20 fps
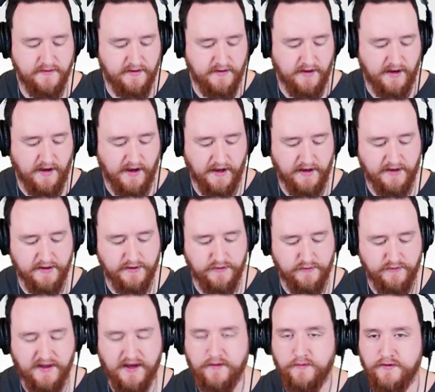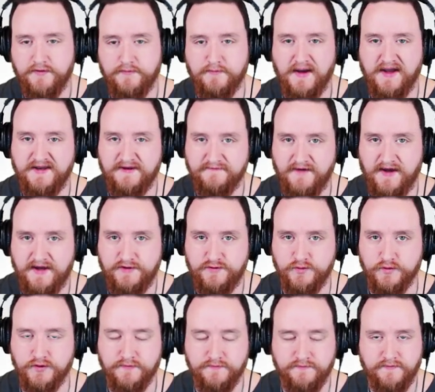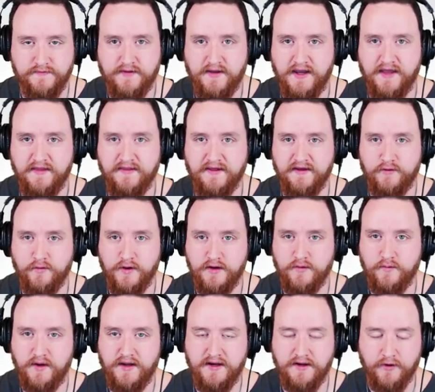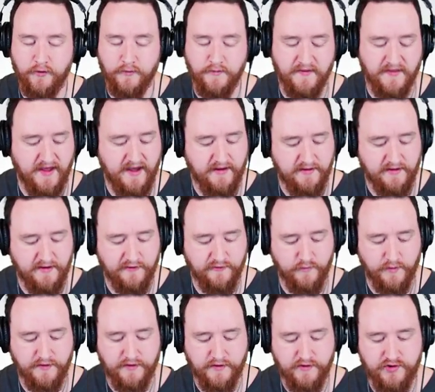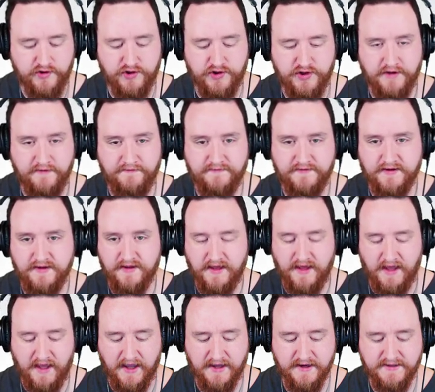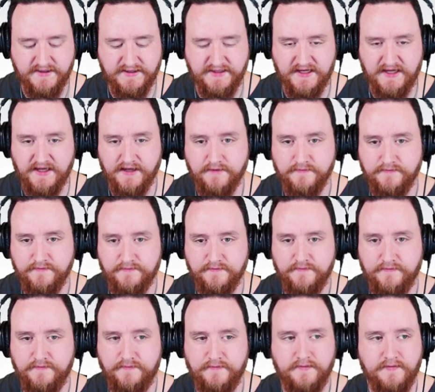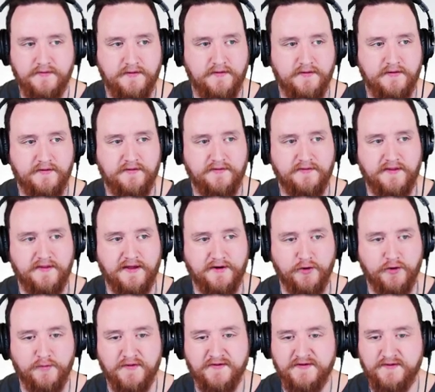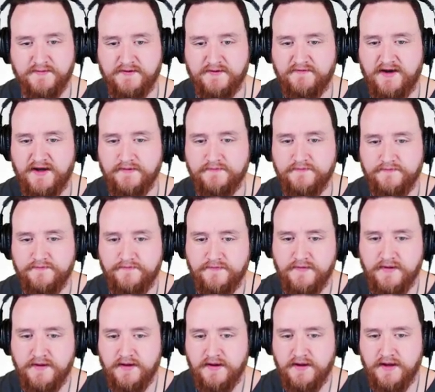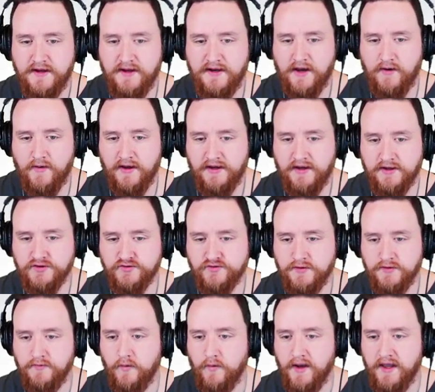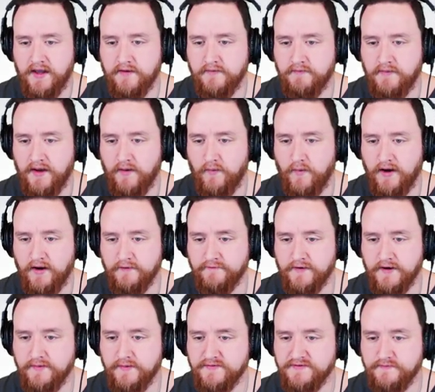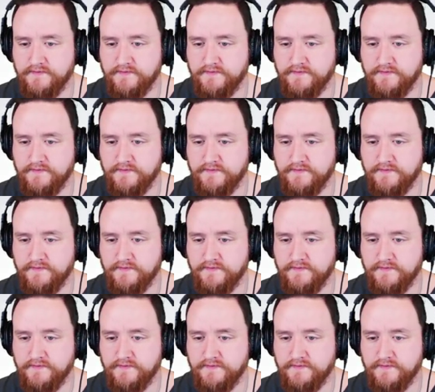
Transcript: I can do that with my Divide tool, and the quick way to open that is with Shift and D. That opens up Divide. And now I can trim away my wireframes.